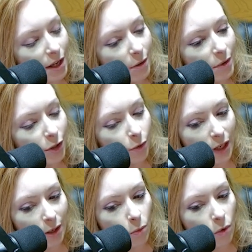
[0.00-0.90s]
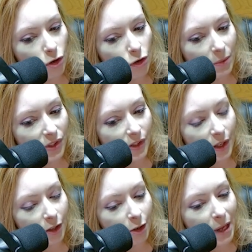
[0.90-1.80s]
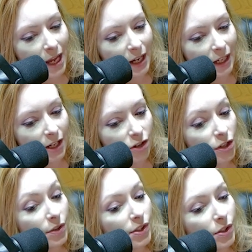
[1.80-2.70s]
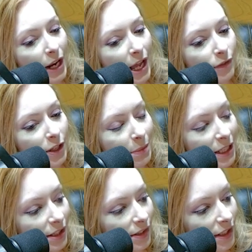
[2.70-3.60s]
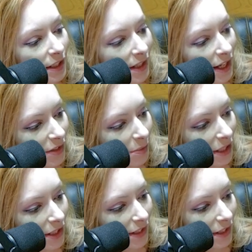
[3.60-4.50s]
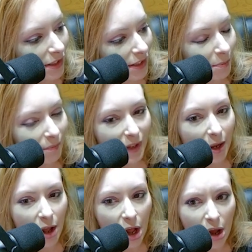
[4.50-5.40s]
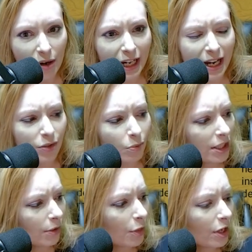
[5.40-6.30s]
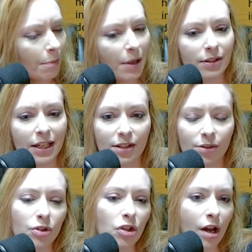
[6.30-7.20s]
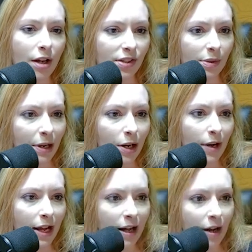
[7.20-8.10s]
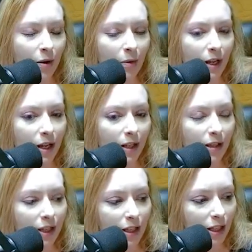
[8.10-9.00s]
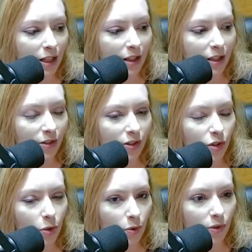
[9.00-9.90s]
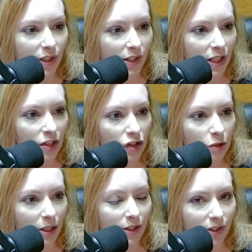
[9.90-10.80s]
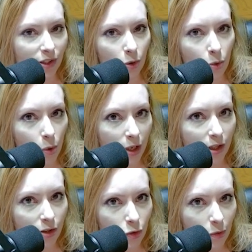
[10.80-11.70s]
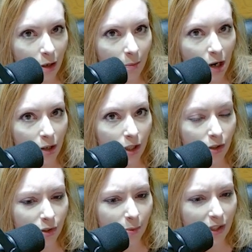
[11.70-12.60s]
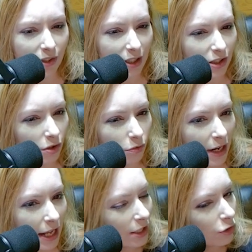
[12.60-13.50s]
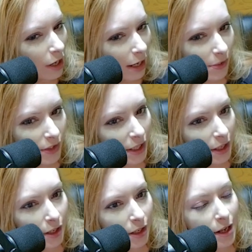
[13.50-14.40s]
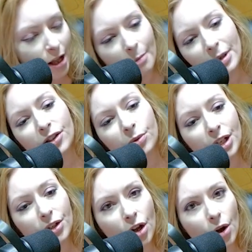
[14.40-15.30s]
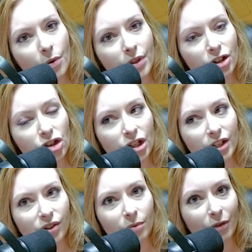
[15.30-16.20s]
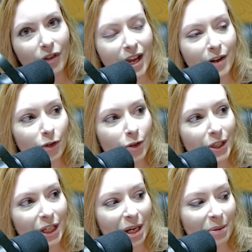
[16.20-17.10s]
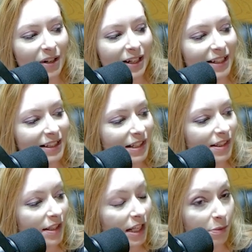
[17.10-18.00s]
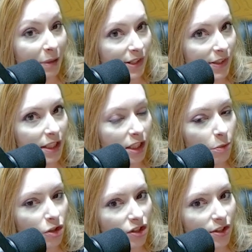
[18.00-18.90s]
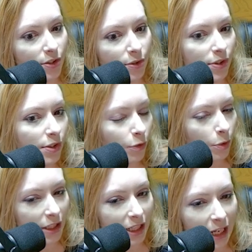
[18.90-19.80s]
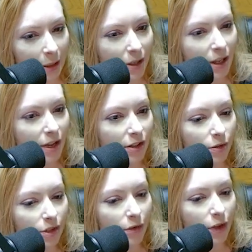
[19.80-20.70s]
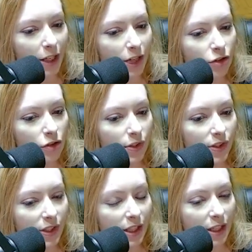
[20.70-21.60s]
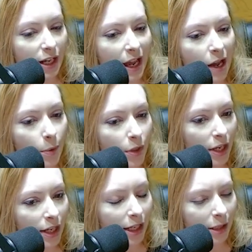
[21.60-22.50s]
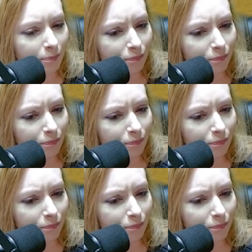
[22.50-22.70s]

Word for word: when the great war drum is slung on her back and she uses her heavy beating sticks as maces. Okay, guys, what do you think about that? So it talks about how the these tools, these instruments, the horn and the drum are used basically to rally tribes together because we know that she's a reviver in the game, right? Like that's that's basically what she's using this for in the game. So it's very interesting how they